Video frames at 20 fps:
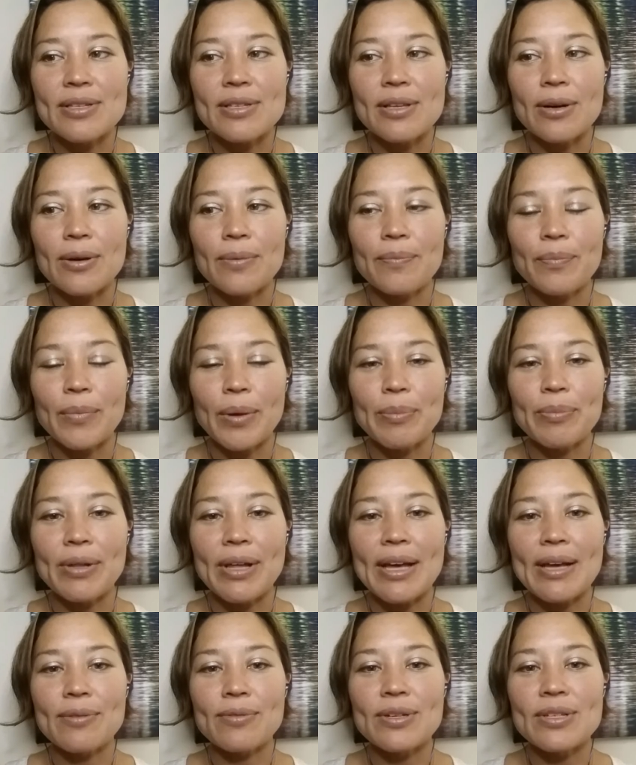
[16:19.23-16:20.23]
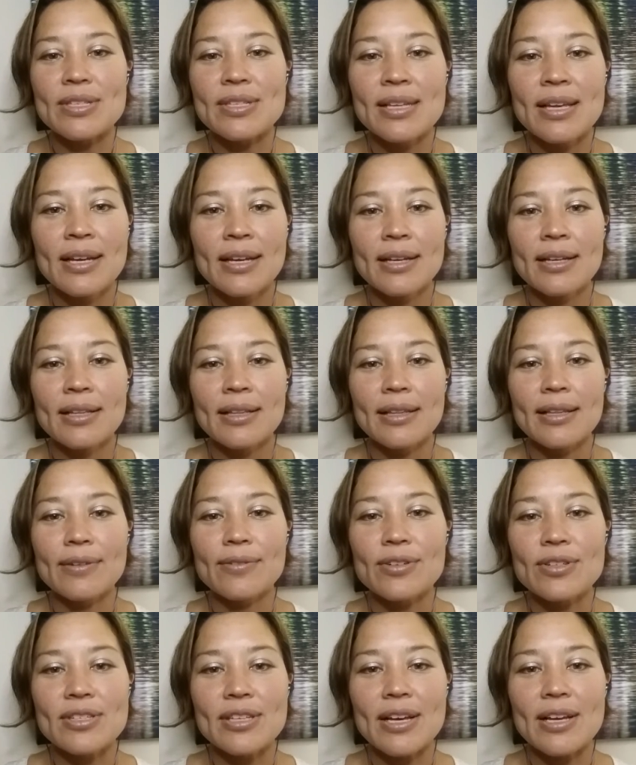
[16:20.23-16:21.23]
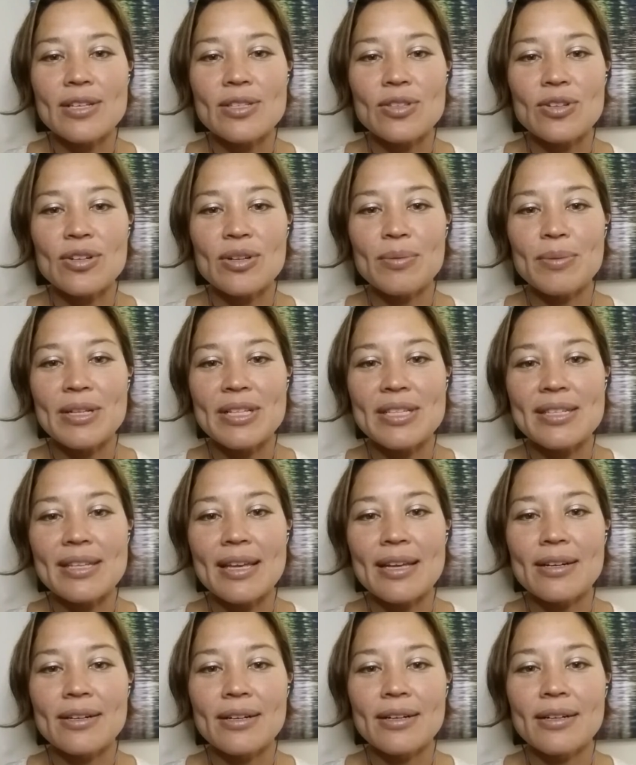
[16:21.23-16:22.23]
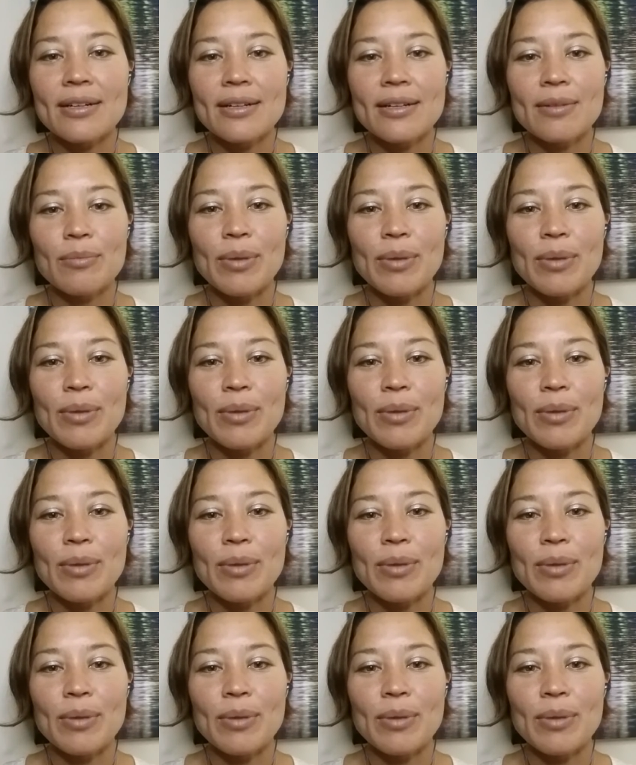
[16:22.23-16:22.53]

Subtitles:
So my plan was liver sauce 30 minutes later,